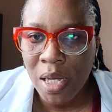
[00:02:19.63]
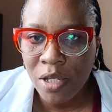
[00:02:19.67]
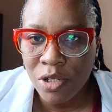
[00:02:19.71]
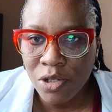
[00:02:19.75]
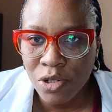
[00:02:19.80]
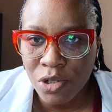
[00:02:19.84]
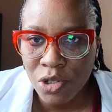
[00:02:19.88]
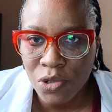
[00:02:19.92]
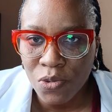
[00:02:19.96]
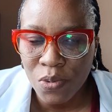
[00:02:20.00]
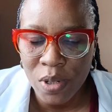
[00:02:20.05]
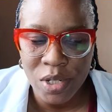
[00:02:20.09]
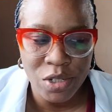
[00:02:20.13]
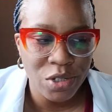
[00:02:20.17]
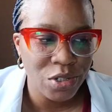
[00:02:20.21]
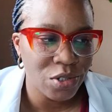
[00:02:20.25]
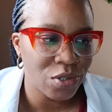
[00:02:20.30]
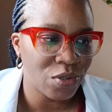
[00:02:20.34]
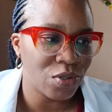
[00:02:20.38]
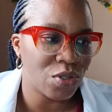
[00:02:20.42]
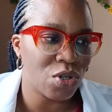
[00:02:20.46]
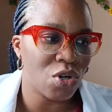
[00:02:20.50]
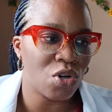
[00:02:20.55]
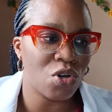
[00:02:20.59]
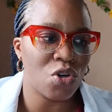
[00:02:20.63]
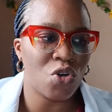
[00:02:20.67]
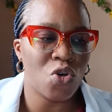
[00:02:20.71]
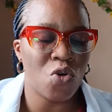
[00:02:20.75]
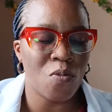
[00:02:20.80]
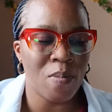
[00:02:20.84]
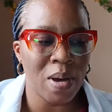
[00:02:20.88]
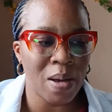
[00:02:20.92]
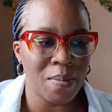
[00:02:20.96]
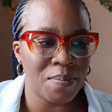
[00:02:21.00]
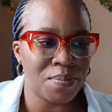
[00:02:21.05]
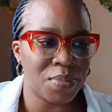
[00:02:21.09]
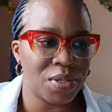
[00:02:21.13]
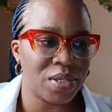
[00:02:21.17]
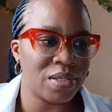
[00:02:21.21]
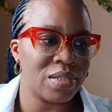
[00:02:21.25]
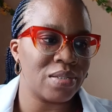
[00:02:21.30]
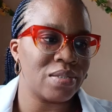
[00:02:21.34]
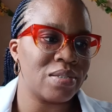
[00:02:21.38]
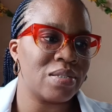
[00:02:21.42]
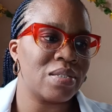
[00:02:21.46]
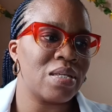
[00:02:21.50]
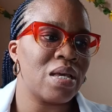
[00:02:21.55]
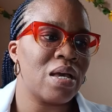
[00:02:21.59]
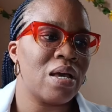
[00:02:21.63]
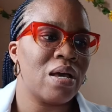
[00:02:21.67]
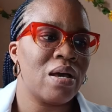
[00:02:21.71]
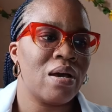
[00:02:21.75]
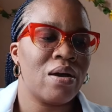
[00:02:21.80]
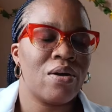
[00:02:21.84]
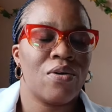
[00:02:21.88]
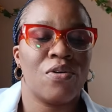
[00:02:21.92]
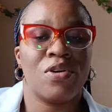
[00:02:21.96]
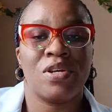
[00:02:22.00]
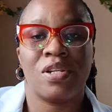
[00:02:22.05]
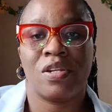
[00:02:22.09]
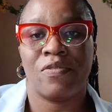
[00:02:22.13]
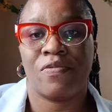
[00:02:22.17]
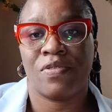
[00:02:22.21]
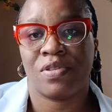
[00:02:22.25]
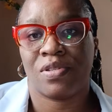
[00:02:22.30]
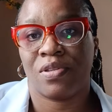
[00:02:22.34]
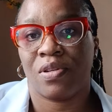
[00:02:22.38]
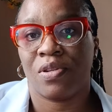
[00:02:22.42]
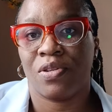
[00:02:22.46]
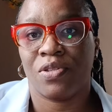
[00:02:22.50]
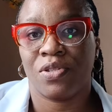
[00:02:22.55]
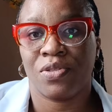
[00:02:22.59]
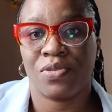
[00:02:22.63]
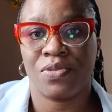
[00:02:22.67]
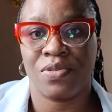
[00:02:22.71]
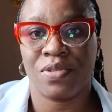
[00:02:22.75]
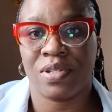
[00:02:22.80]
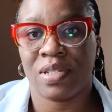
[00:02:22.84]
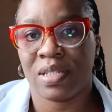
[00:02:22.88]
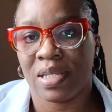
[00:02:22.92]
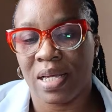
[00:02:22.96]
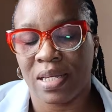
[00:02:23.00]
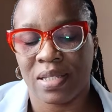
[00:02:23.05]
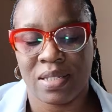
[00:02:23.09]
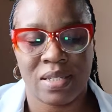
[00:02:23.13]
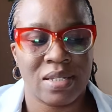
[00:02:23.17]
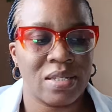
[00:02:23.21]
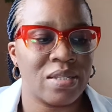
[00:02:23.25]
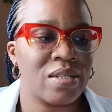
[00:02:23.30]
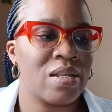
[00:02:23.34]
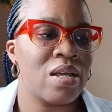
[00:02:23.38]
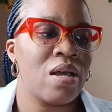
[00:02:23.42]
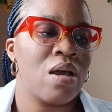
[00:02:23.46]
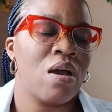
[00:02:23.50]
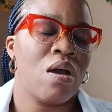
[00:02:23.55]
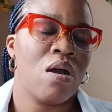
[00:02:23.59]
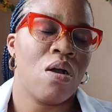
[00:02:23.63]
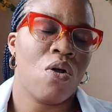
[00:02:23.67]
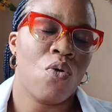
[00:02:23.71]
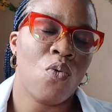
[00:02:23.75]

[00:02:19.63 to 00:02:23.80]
situation or human beings or in a physiological setting?